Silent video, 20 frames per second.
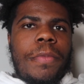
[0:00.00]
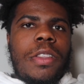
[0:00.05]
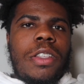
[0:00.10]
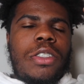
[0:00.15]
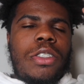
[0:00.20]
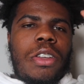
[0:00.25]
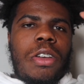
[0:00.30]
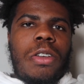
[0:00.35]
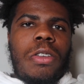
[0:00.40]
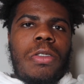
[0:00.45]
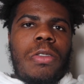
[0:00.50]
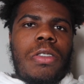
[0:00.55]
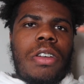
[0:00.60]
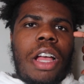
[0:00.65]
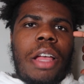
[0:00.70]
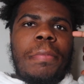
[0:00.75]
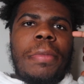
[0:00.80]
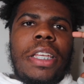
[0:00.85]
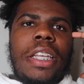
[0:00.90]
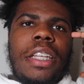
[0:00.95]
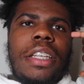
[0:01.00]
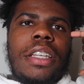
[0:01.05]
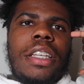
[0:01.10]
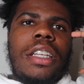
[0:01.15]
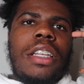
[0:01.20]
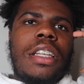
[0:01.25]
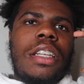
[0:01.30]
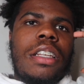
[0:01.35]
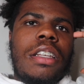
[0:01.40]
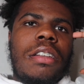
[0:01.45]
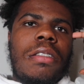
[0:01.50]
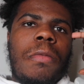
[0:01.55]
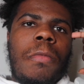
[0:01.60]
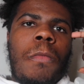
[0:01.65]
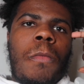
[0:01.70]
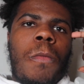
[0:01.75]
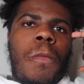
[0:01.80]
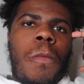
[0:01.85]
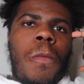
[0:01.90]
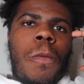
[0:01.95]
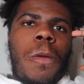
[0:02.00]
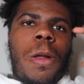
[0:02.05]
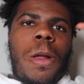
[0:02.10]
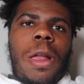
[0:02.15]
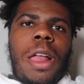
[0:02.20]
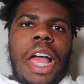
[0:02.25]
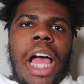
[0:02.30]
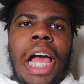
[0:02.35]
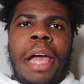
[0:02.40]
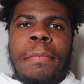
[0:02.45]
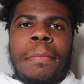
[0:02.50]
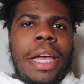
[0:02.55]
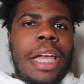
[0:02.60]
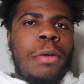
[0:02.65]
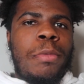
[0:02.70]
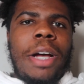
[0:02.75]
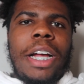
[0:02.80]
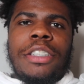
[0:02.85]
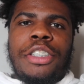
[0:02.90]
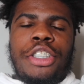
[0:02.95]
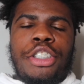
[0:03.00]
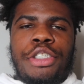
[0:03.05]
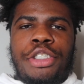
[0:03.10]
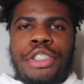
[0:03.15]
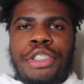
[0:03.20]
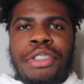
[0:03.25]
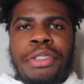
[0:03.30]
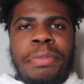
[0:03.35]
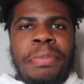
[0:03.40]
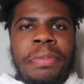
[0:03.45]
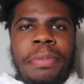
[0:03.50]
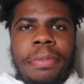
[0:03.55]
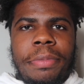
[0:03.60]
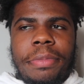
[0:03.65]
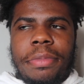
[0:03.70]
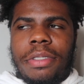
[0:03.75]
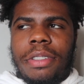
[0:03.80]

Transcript: So, I mean, I might watch YouTube.